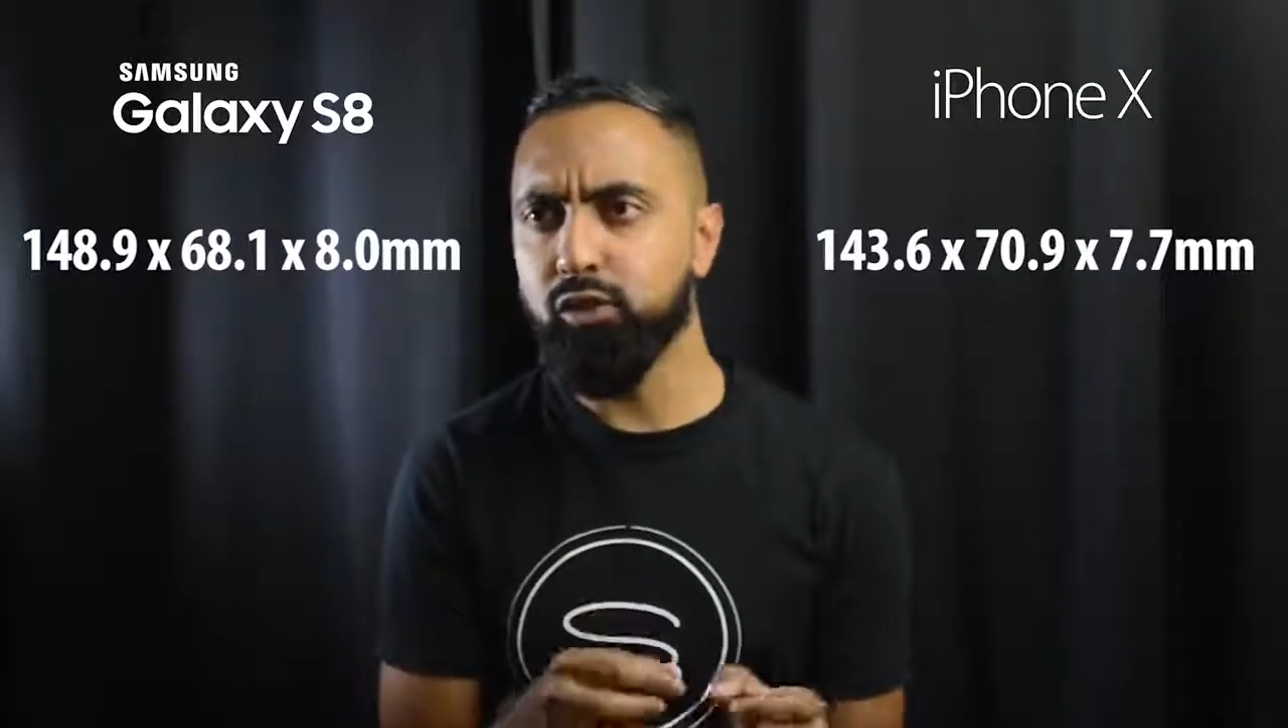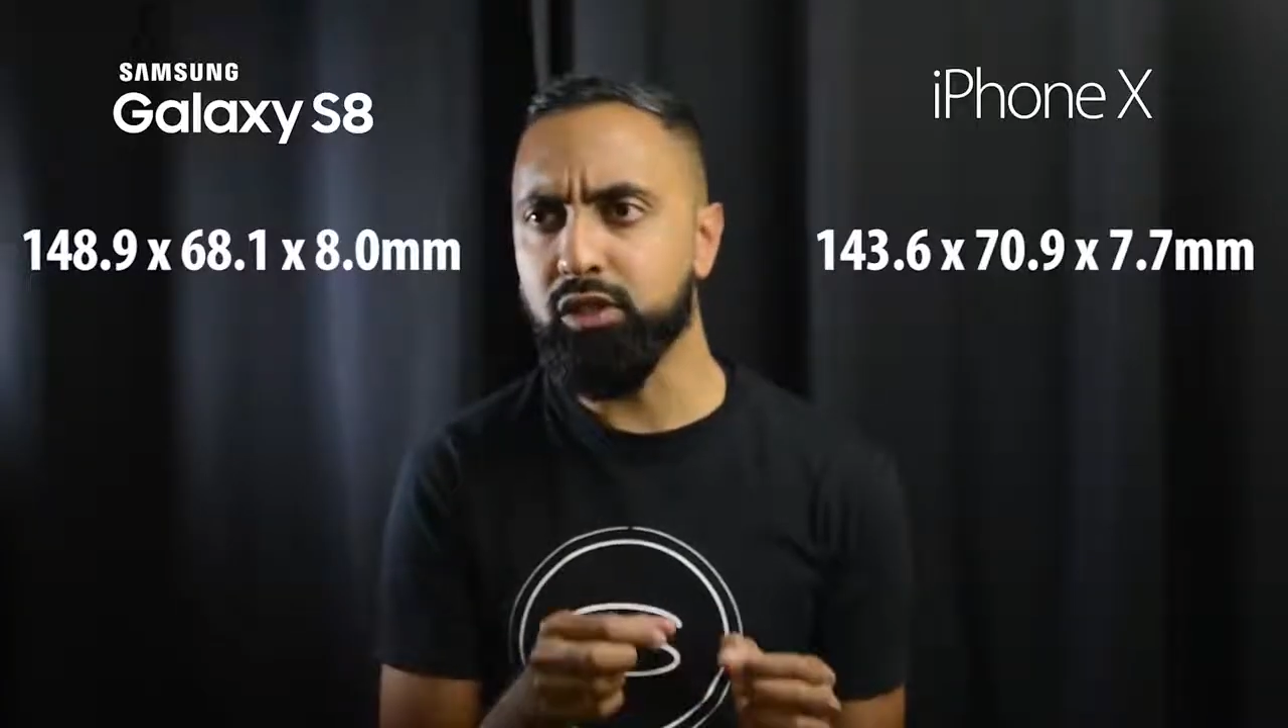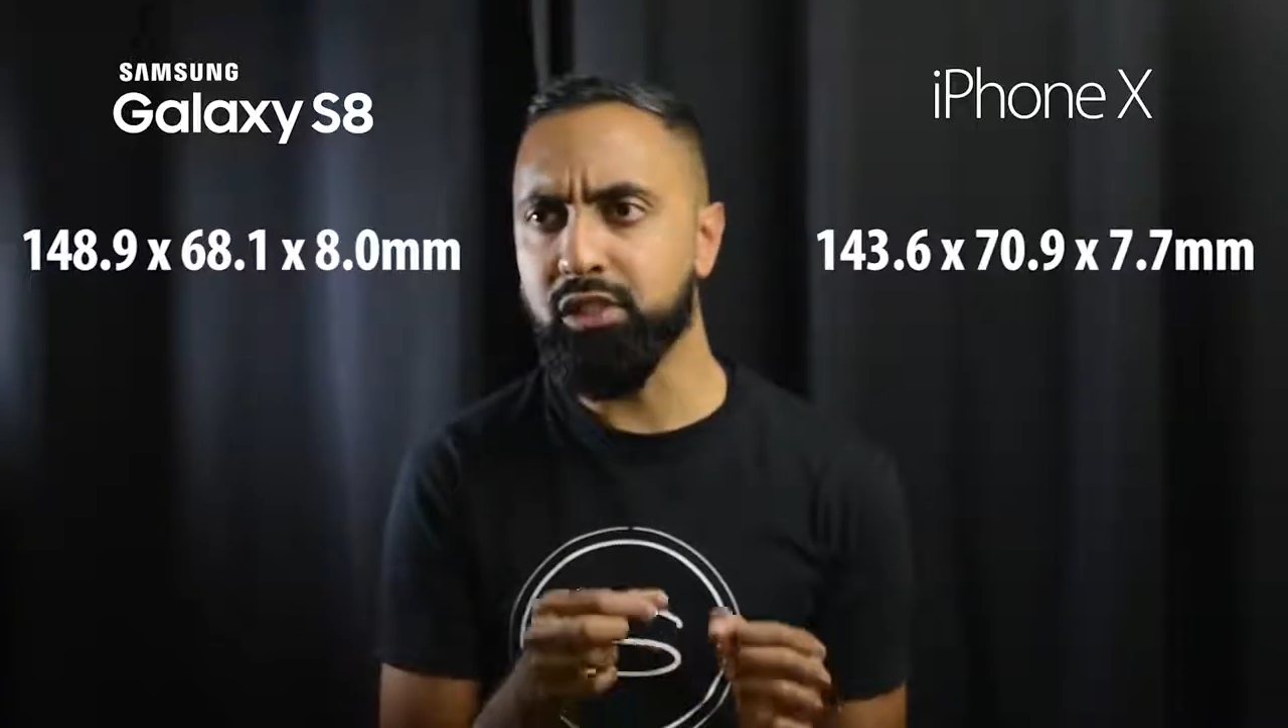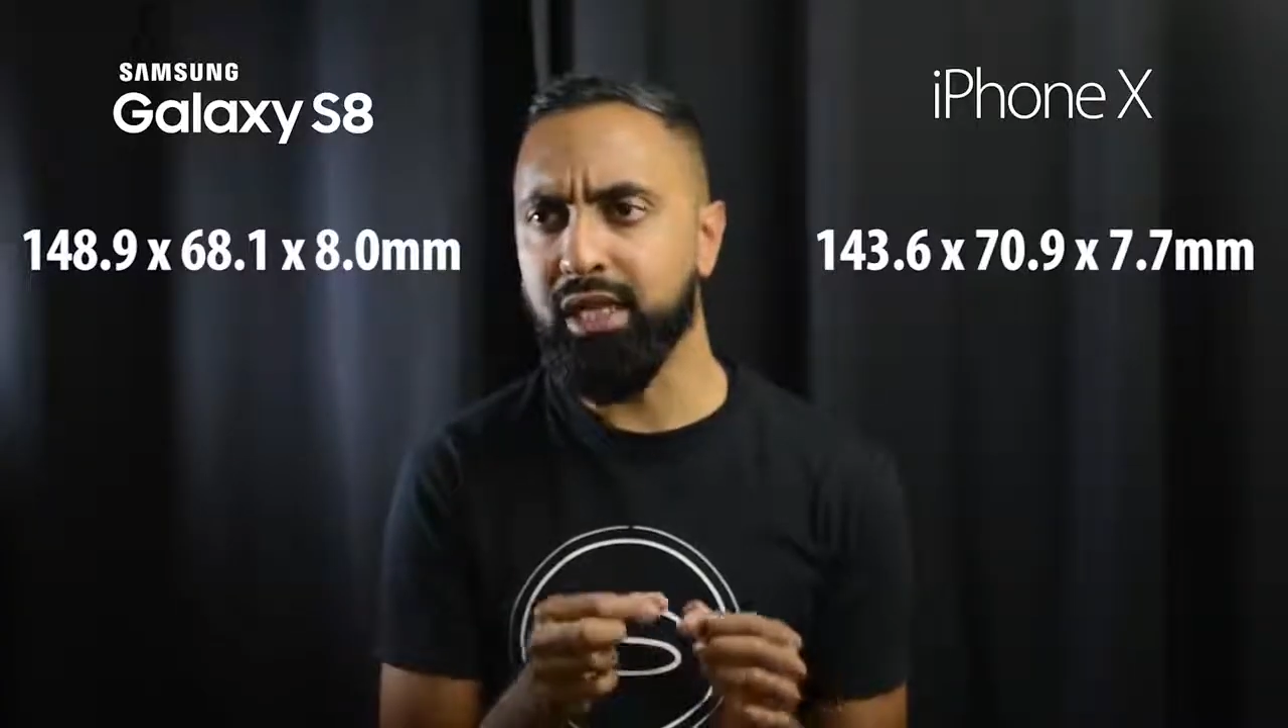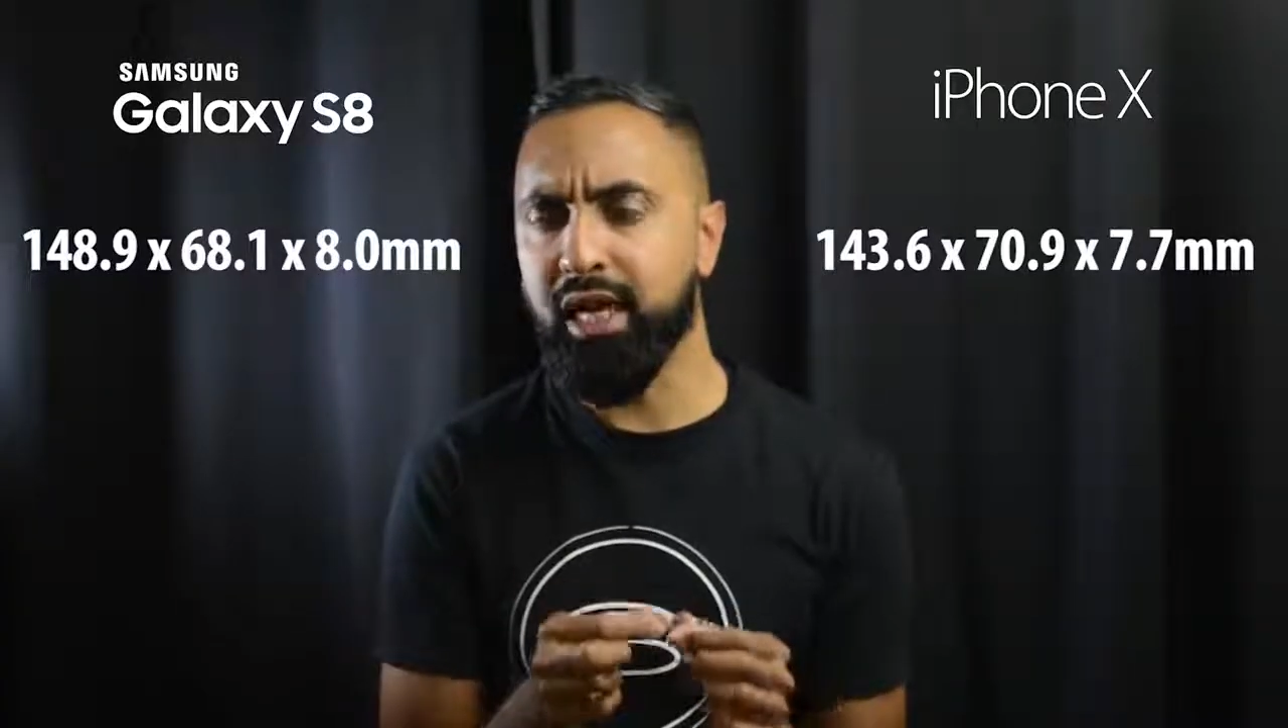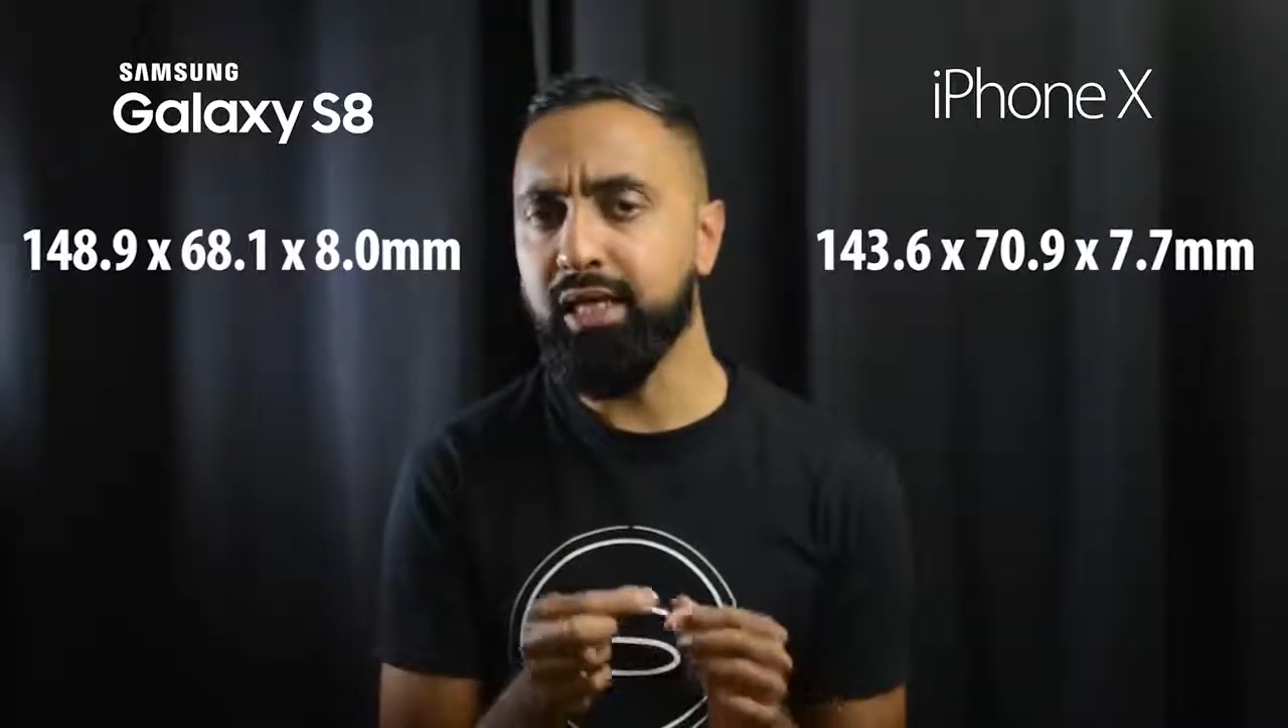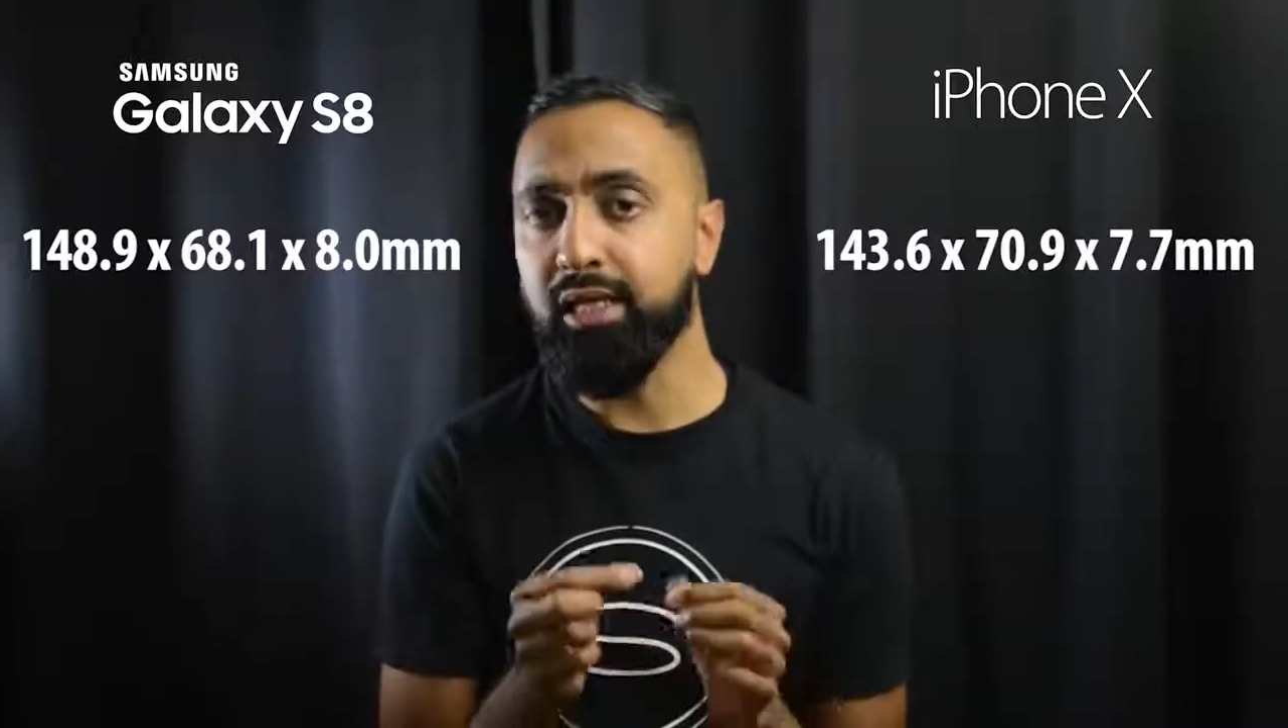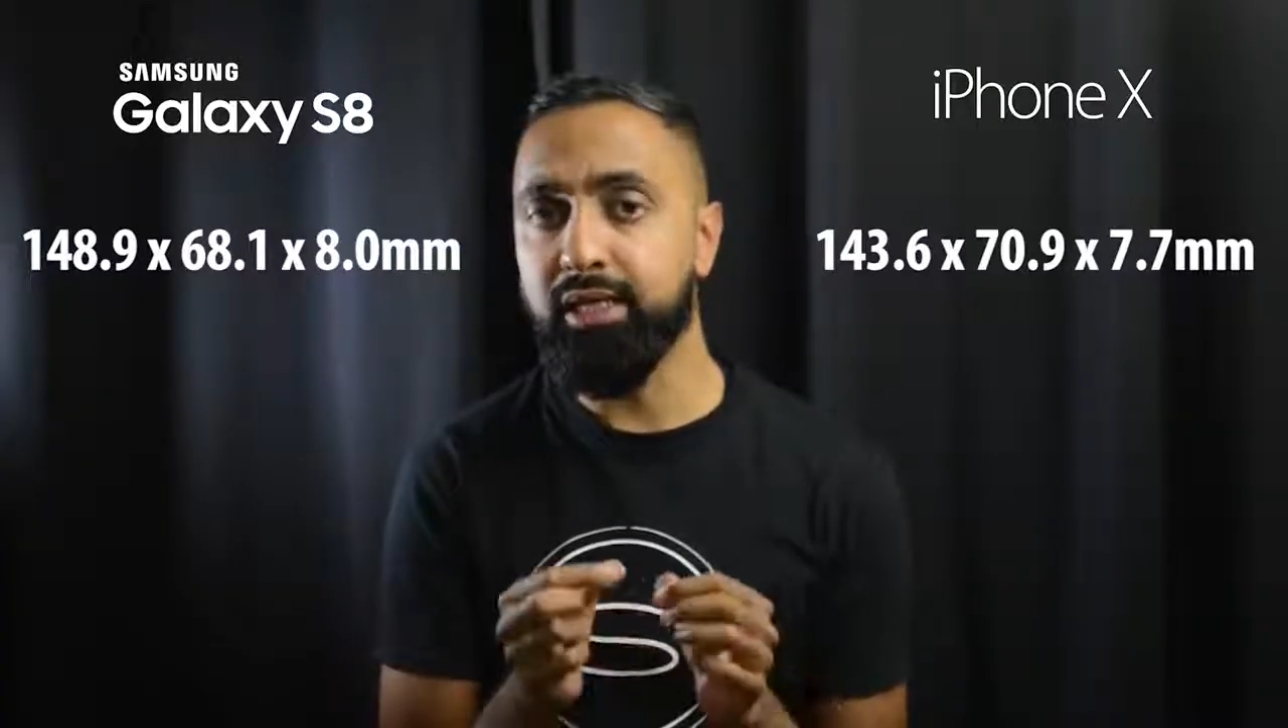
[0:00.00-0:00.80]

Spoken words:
slightly